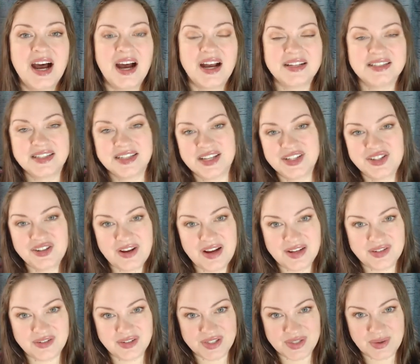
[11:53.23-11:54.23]
uh, to get your
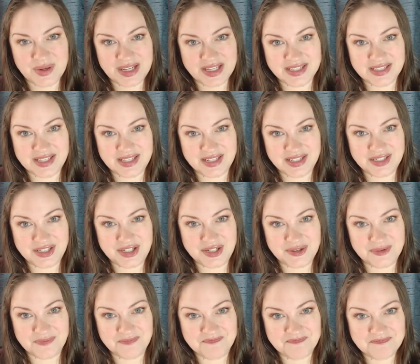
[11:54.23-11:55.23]
address so I can send it to
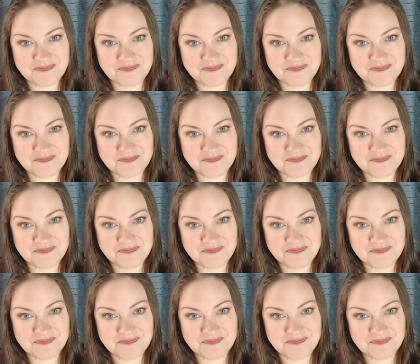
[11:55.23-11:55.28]
you.